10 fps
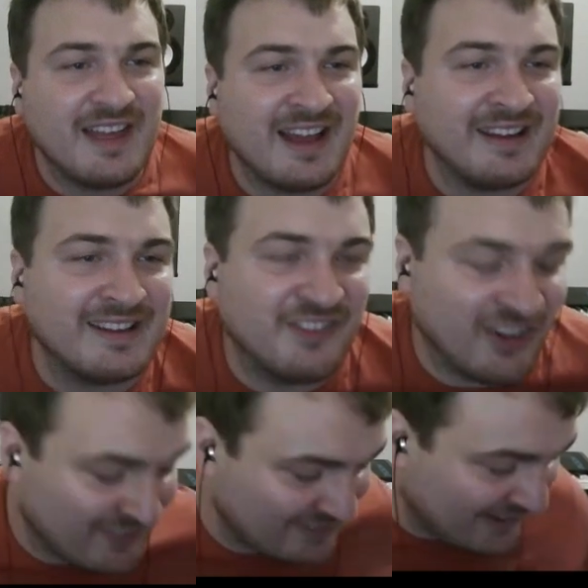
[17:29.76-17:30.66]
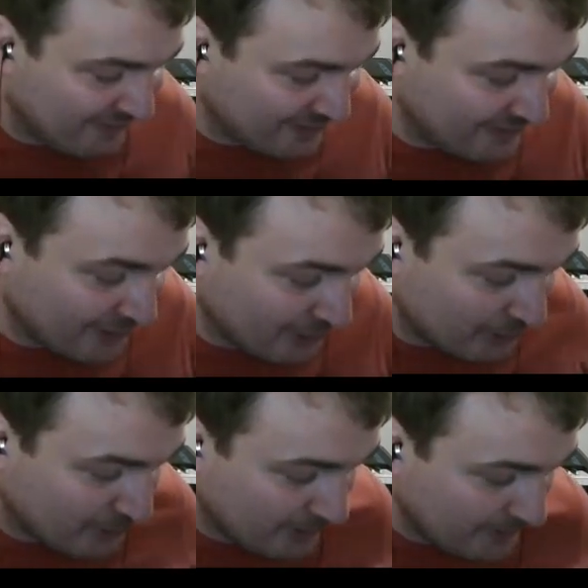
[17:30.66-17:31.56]
Yeah, and as promised, I will
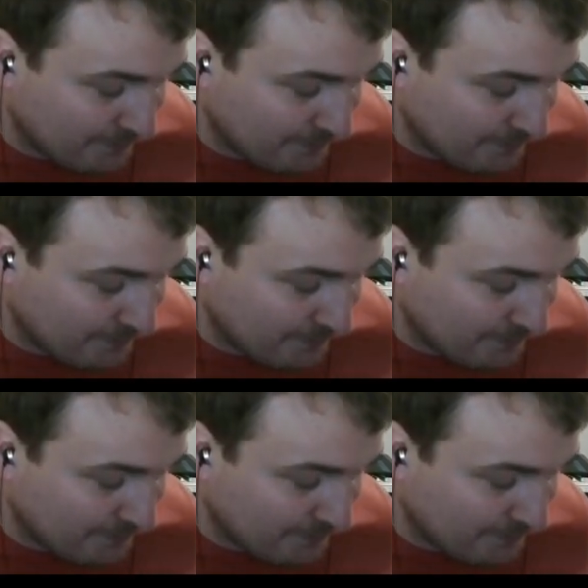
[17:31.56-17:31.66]
do